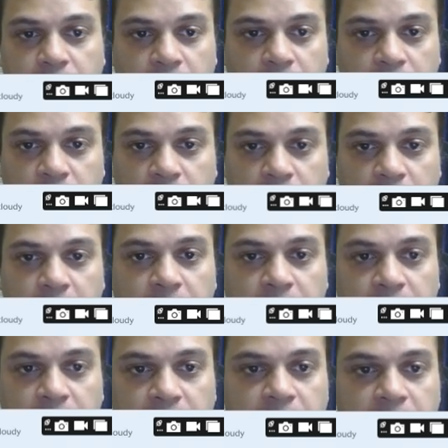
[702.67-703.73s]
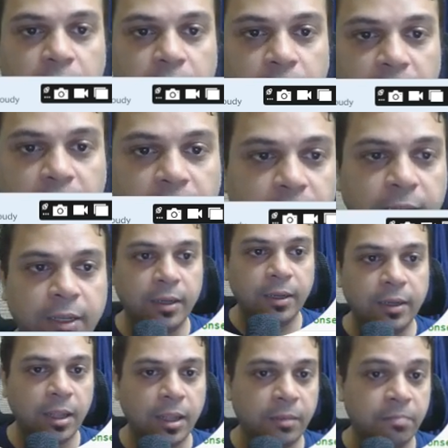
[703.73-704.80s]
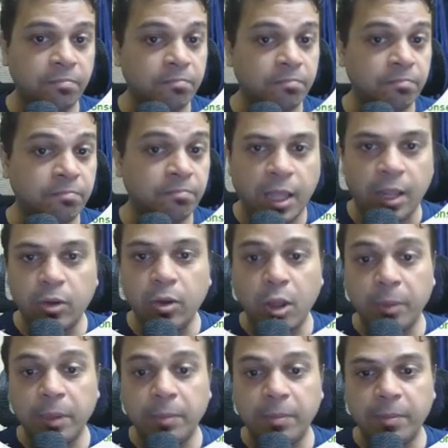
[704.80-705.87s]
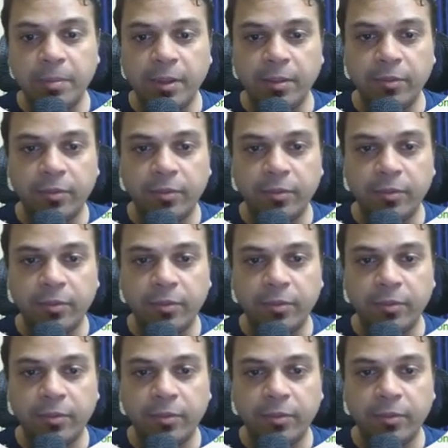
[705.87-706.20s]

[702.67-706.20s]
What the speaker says: a couple of days now on LinkedIn. I don't know how many people have